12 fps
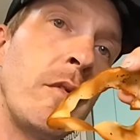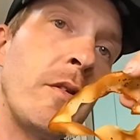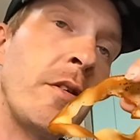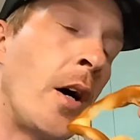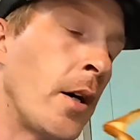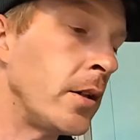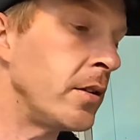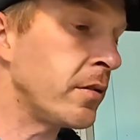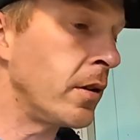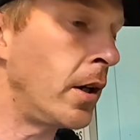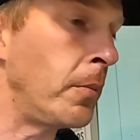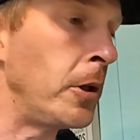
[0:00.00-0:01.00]
soggy.
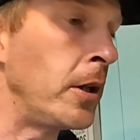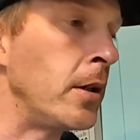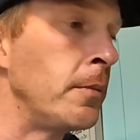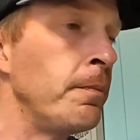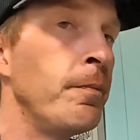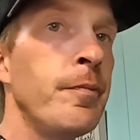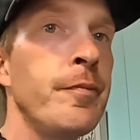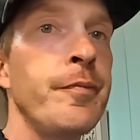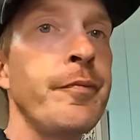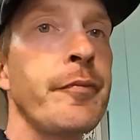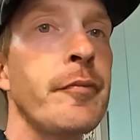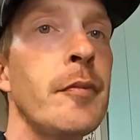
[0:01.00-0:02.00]
So I mean,
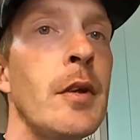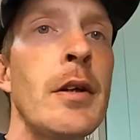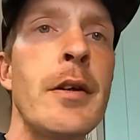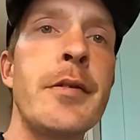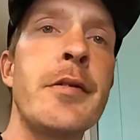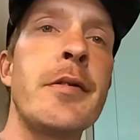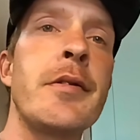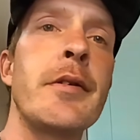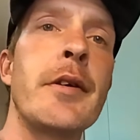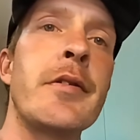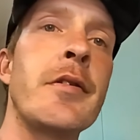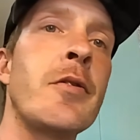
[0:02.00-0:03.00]
this
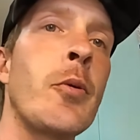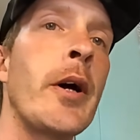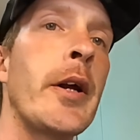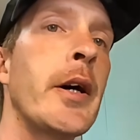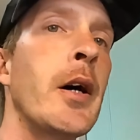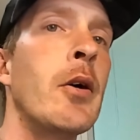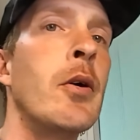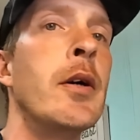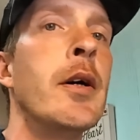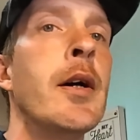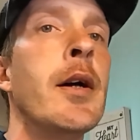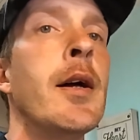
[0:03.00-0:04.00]
is the way to go.
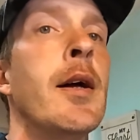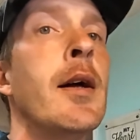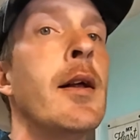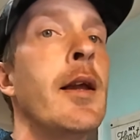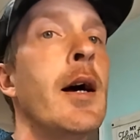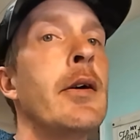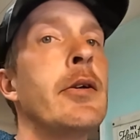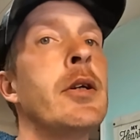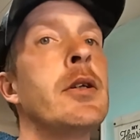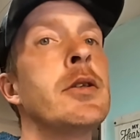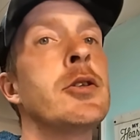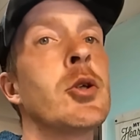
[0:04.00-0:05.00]
Now you
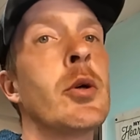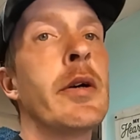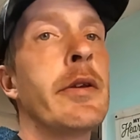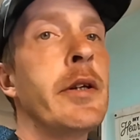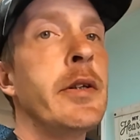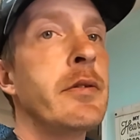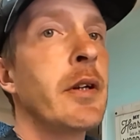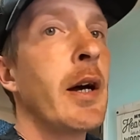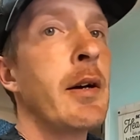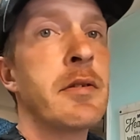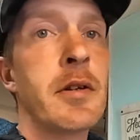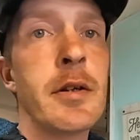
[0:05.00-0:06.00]
can enjoy these
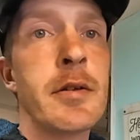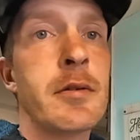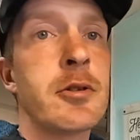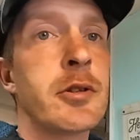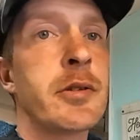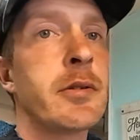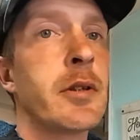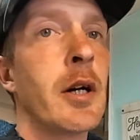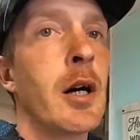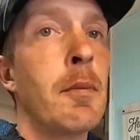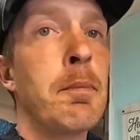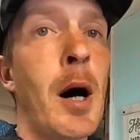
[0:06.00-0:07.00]
as is. Just
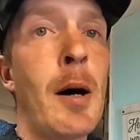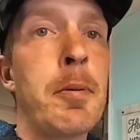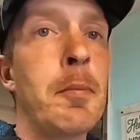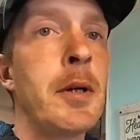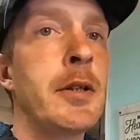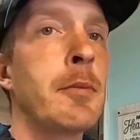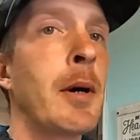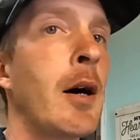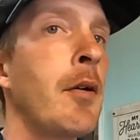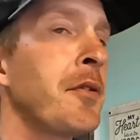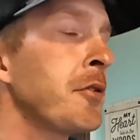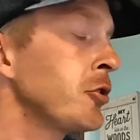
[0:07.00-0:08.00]
pop them in your
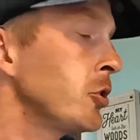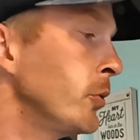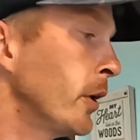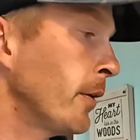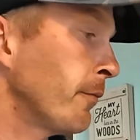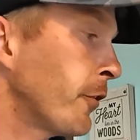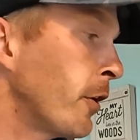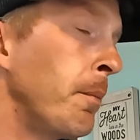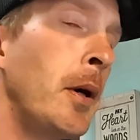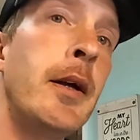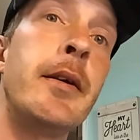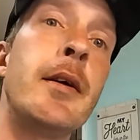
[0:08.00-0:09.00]
mouth, chew on them for a
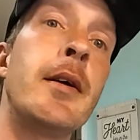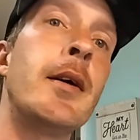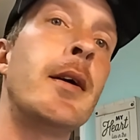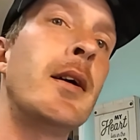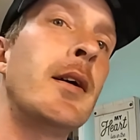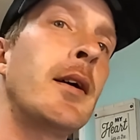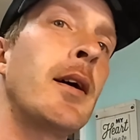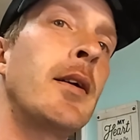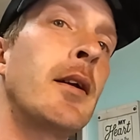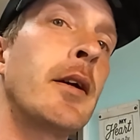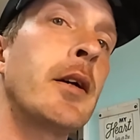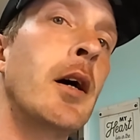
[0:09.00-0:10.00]
bit, kind
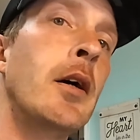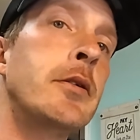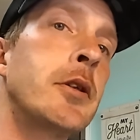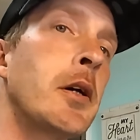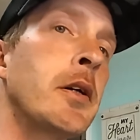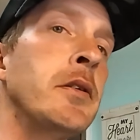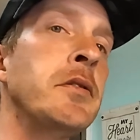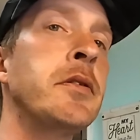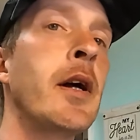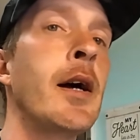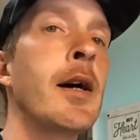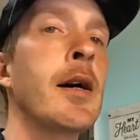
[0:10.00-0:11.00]
of like a jerky
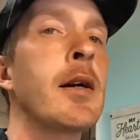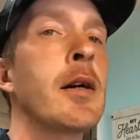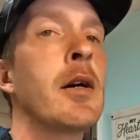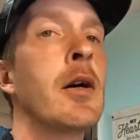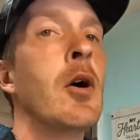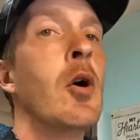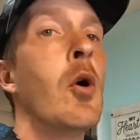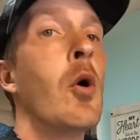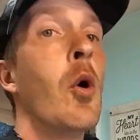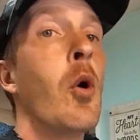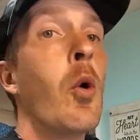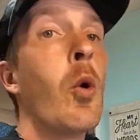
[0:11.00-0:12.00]
snack.
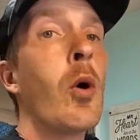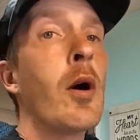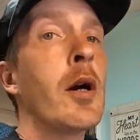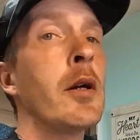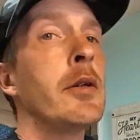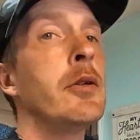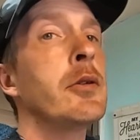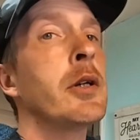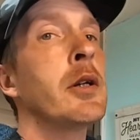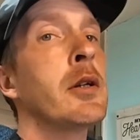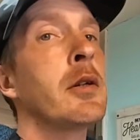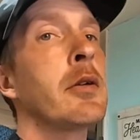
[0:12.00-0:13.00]
Or you
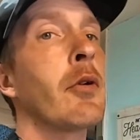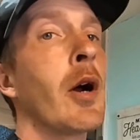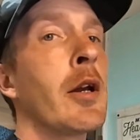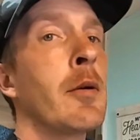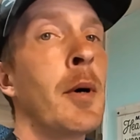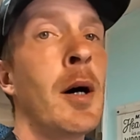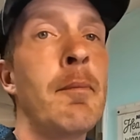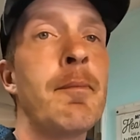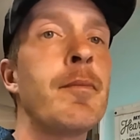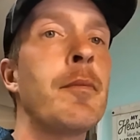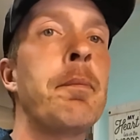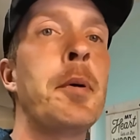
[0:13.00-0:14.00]
can grind them up,
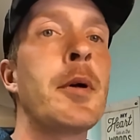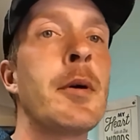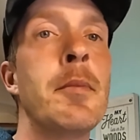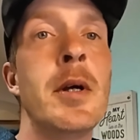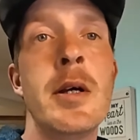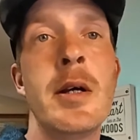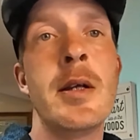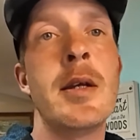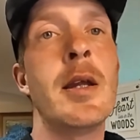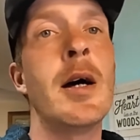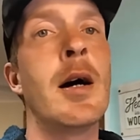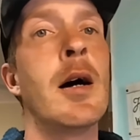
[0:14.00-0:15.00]
put them in